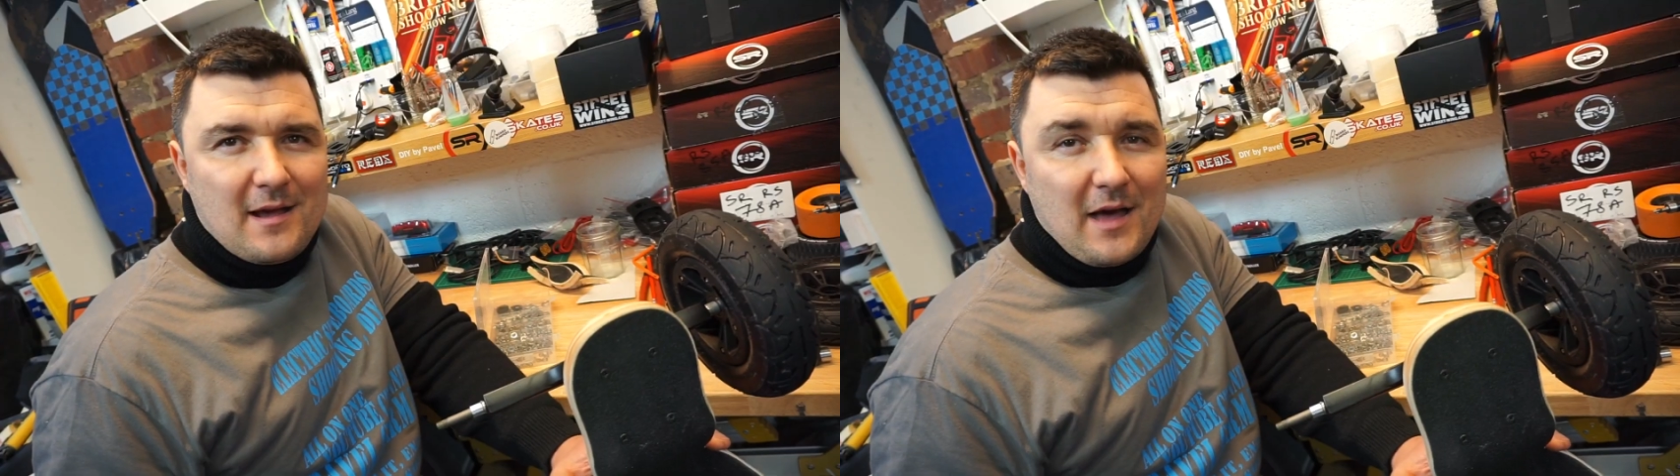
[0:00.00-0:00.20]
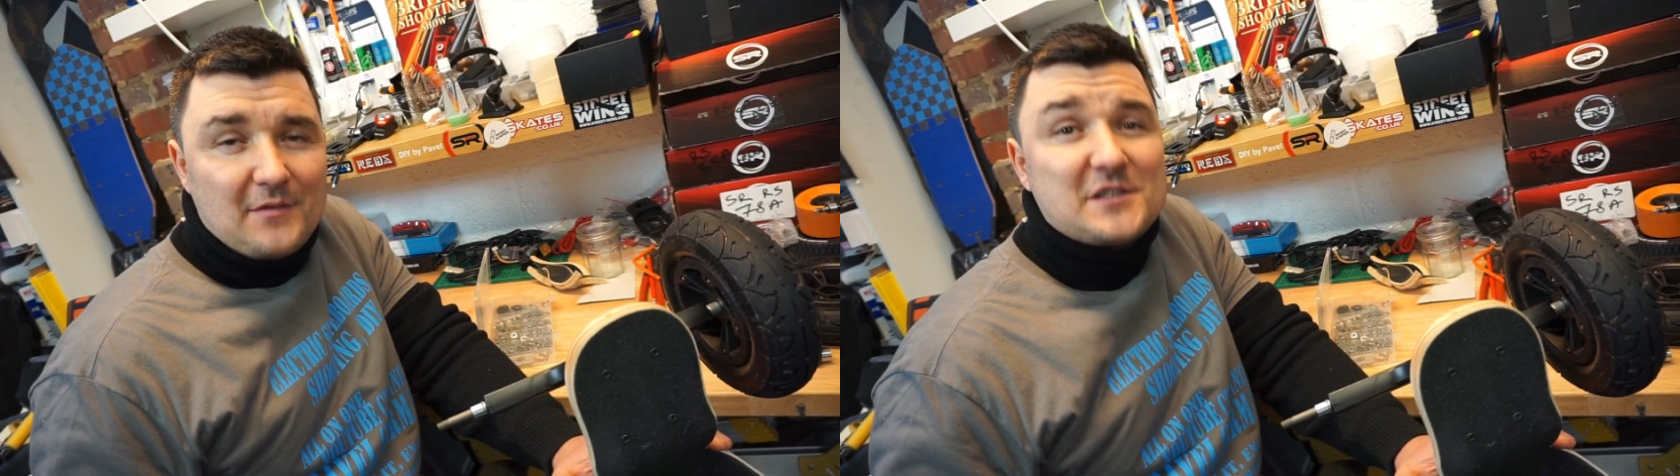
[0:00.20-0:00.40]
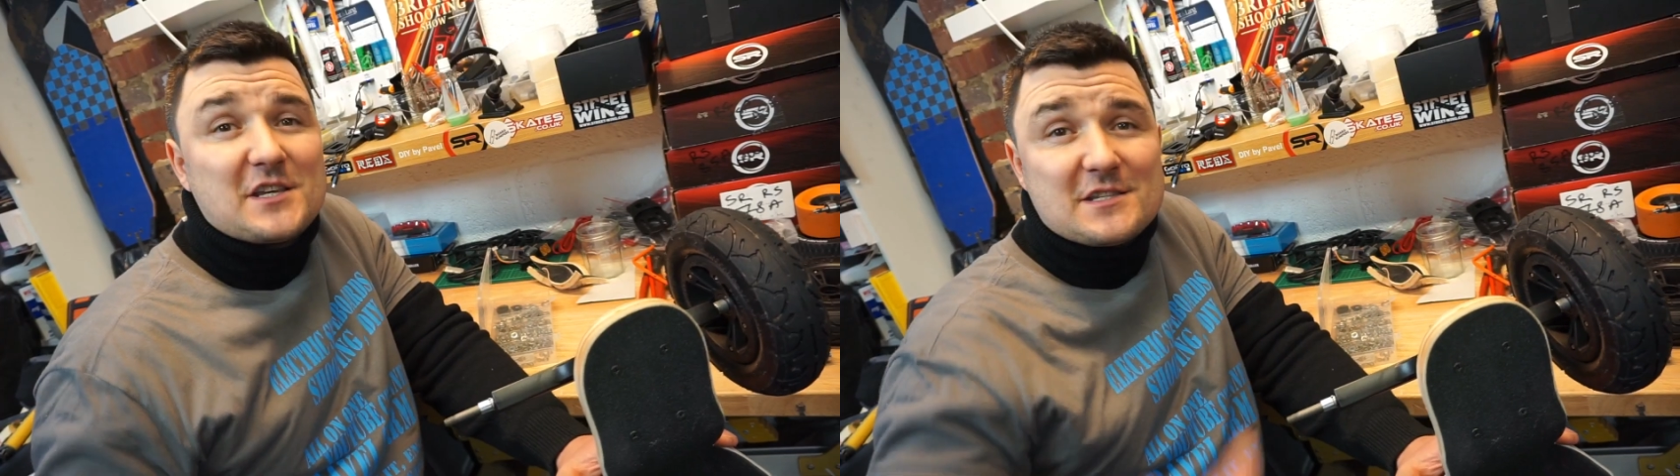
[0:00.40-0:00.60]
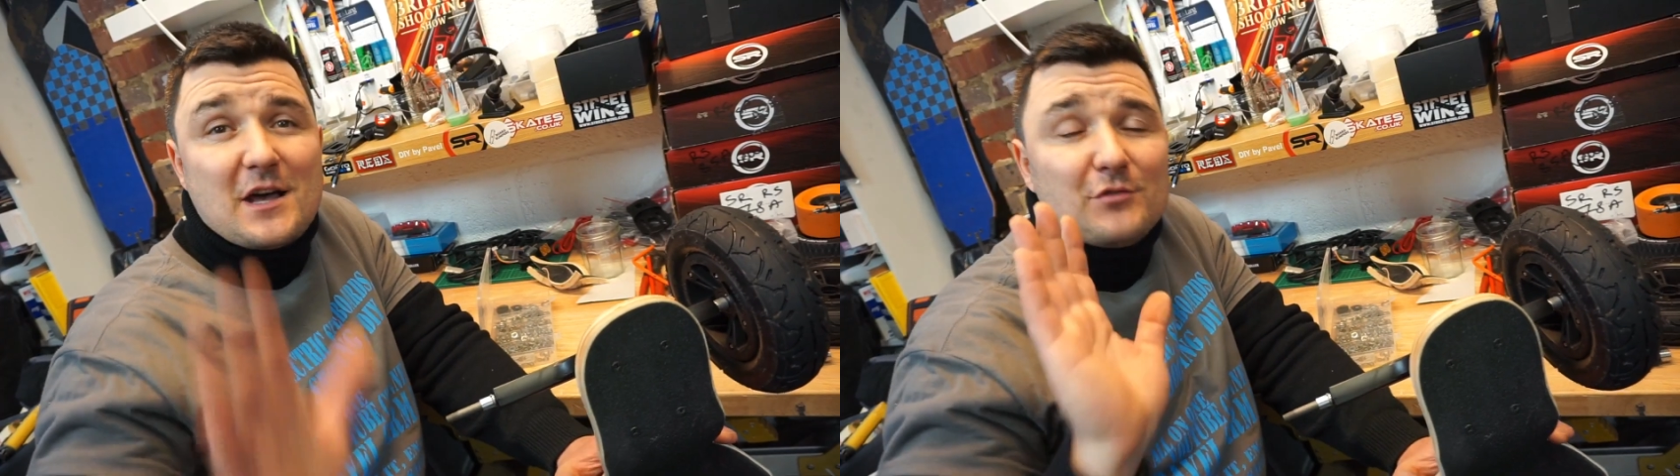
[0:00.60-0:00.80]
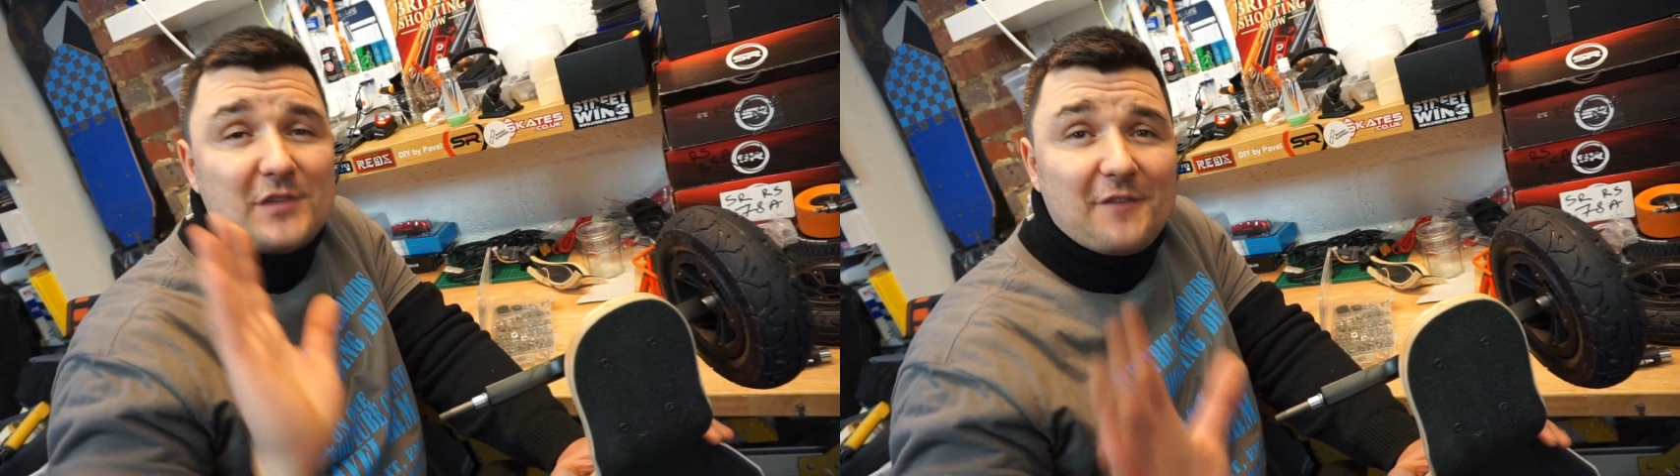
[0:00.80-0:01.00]
And this is
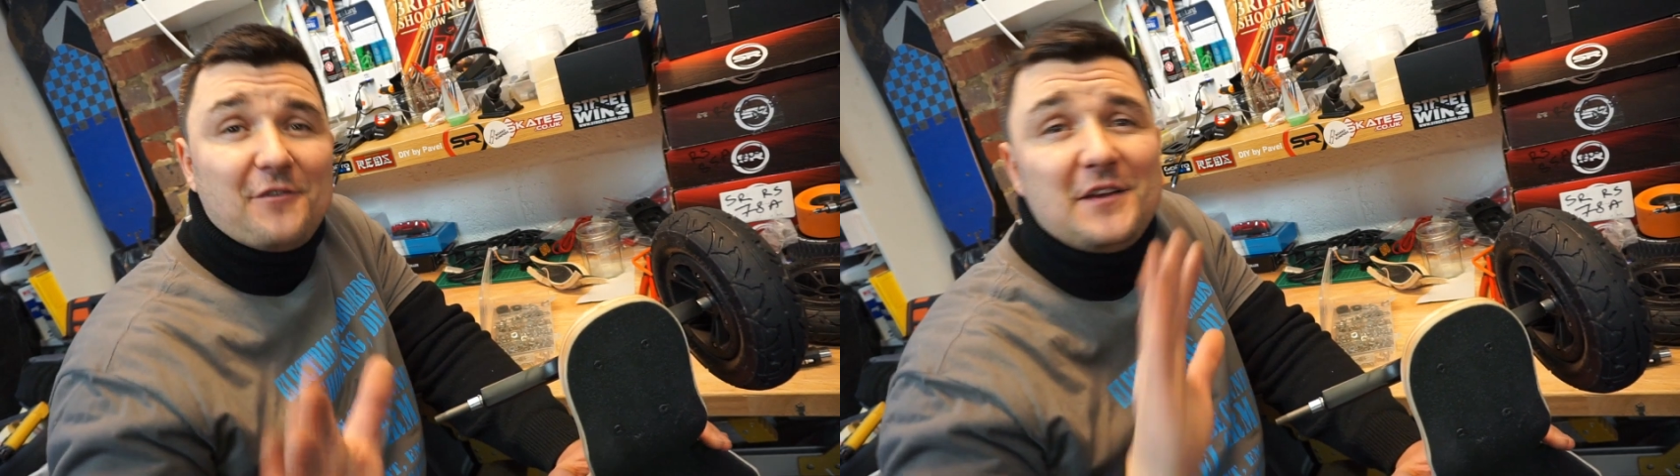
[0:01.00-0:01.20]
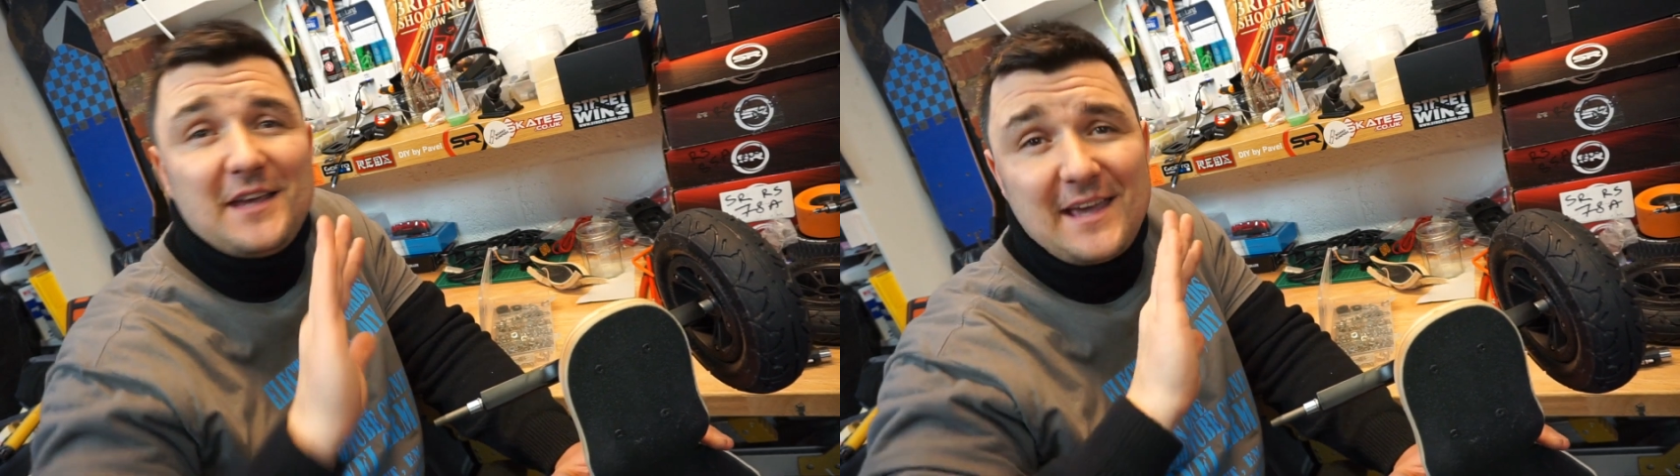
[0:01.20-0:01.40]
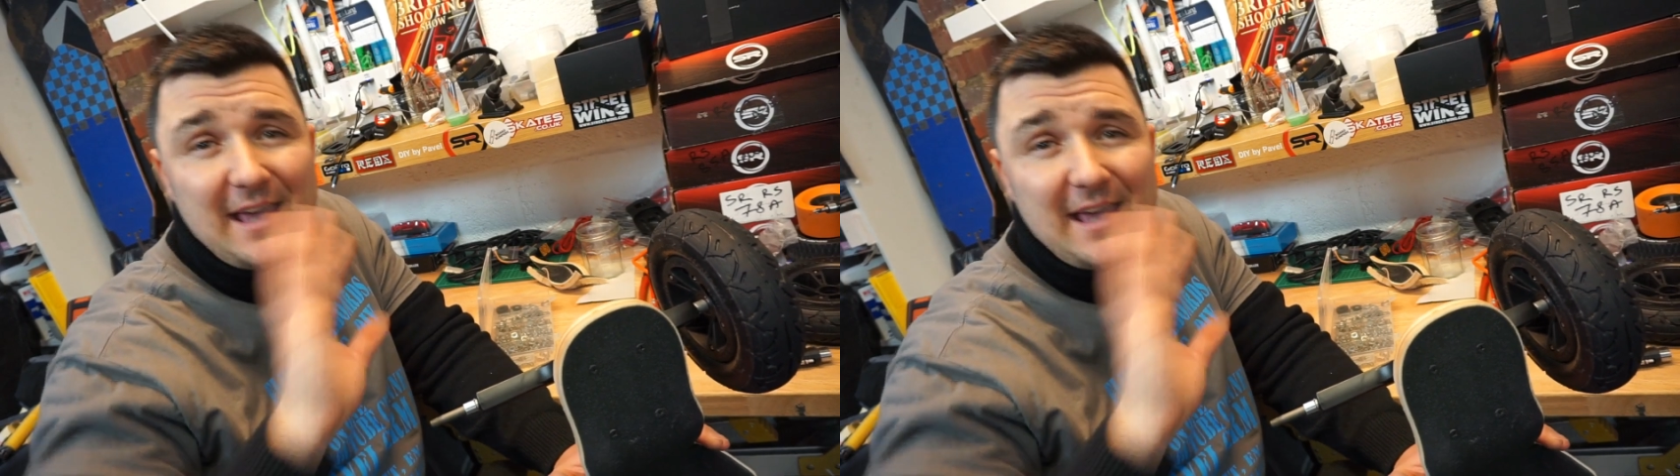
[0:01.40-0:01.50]
now definitely